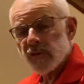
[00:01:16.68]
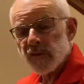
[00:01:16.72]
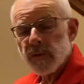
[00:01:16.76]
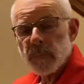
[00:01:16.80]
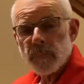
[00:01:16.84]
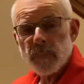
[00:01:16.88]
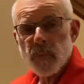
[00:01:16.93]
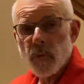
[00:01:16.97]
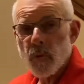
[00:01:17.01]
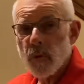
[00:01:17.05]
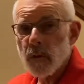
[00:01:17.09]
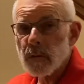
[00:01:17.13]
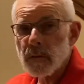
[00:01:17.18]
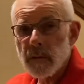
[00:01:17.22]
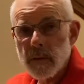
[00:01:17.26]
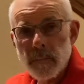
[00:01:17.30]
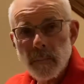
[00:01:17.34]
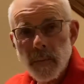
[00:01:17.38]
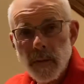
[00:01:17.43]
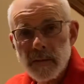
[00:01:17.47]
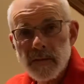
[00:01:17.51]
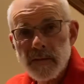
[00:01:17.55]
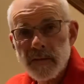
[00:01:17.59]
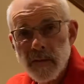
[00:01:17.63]
importantly,
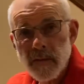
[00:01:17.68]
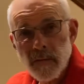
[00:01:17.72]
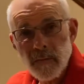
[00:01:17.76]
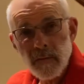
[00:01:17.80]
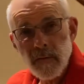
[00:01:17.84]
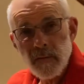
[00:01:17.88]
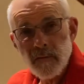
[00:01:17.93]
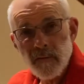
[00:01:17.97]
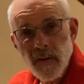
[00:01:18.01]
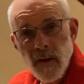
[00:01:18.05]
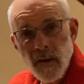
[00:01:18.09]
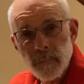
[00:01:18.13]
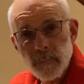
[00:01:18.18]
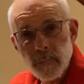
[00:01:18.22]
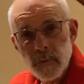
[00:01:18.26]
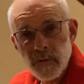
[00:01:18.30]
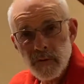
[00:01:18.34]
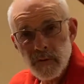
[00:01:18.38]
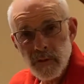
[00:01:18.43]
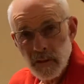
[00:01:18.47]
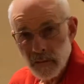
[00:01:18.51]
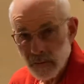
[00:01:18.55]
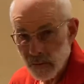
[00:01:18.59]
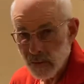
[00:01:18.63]
about
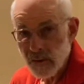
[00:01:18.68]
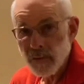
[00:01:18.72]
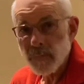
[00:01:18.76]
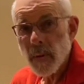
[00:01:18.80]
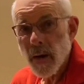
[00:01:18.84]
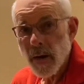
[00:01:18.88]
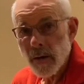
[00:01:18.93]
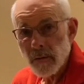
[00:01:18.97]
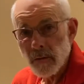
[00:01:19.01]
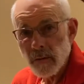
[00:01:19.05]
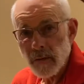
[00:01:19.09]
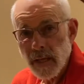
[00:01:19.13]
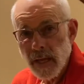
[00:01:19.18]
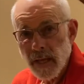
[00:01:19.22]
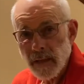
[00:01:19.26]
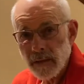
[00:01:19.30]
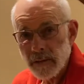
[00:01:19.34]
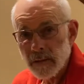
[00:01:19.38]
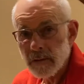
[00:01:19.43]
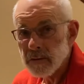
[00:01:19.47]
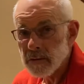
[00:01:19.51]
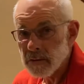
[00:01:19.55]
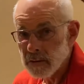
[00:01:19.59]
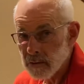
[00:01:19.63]
75% are spiral
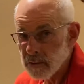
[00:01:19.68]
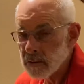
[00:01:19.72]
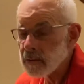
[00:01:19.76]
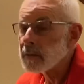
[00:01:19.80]
galaxies.